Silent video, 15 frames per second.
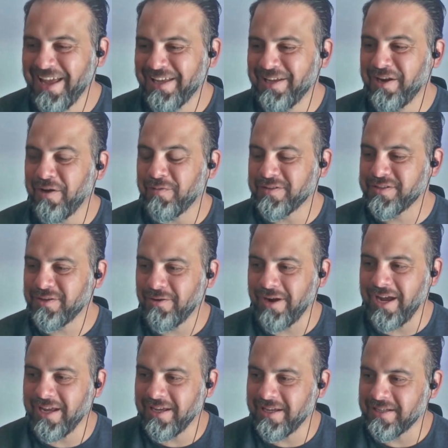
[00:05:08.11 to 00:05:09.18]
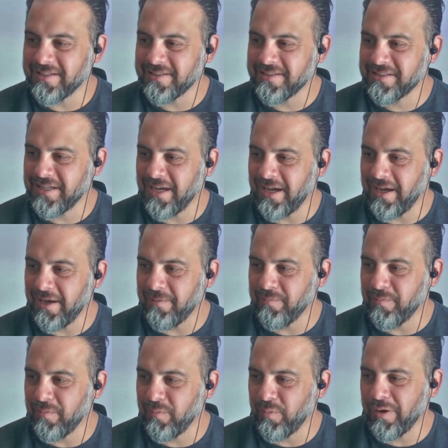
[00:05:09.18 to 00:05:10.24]
you know, it's great because
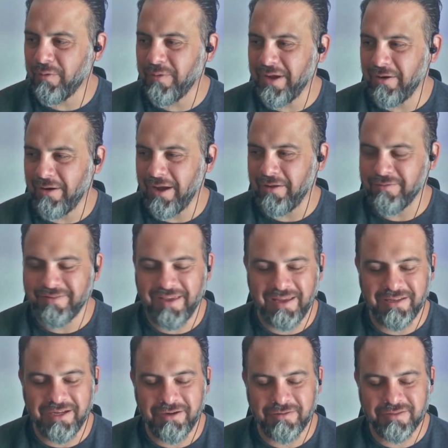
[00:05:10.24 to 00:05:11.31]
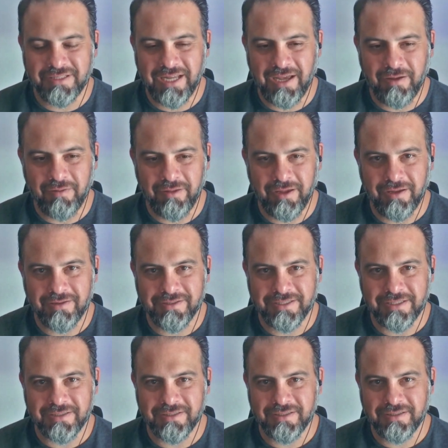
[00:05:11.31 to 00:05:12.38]
um, what are we around ten years now that
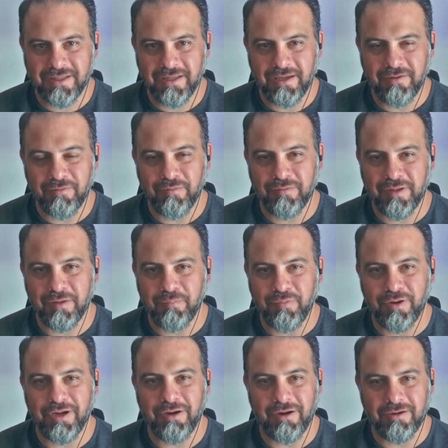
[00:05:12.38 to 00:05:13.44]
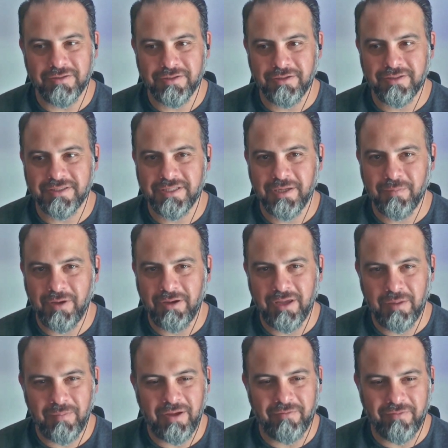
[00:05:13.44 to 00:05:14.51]
since the the precursor to C M L
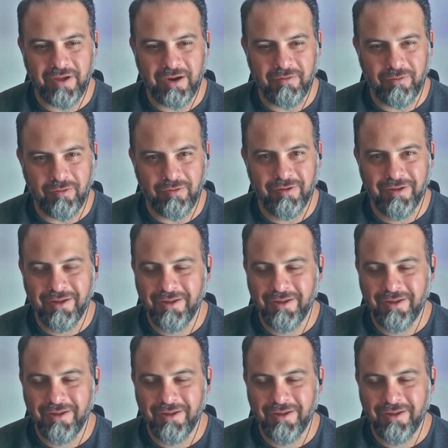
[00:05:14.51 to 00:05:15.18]
came out, viral.